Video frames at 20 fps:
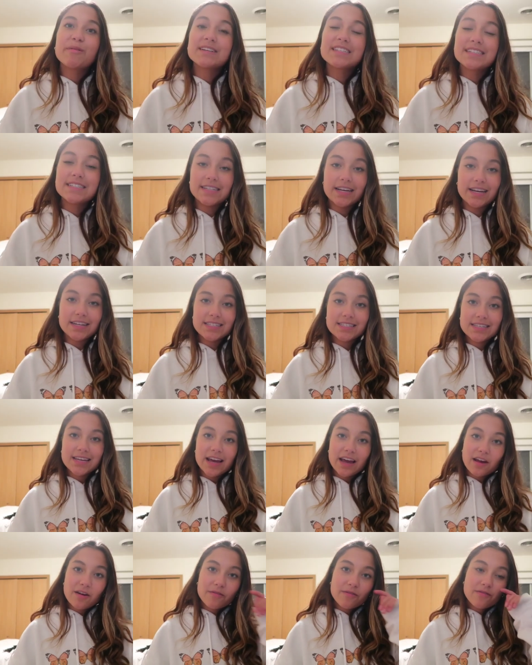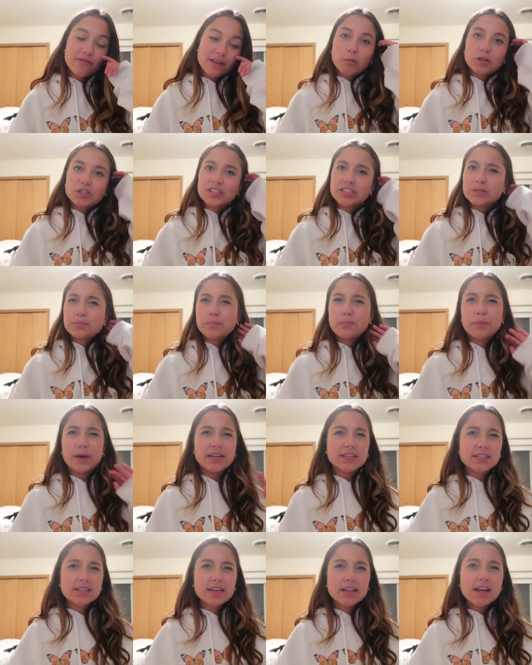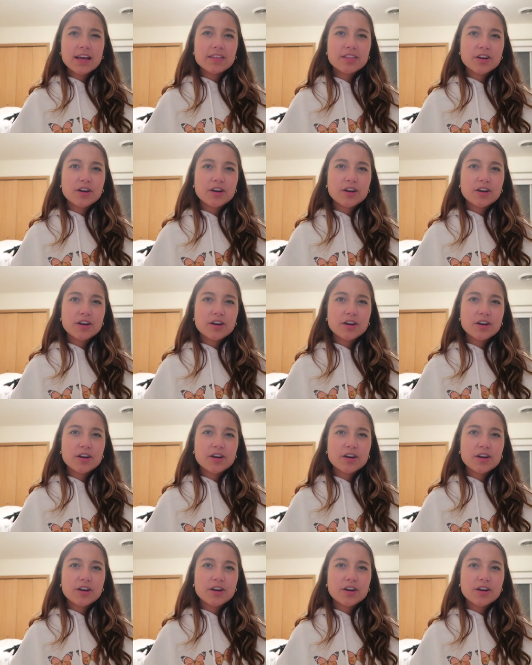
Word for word: went to Dig and Save, which is basically like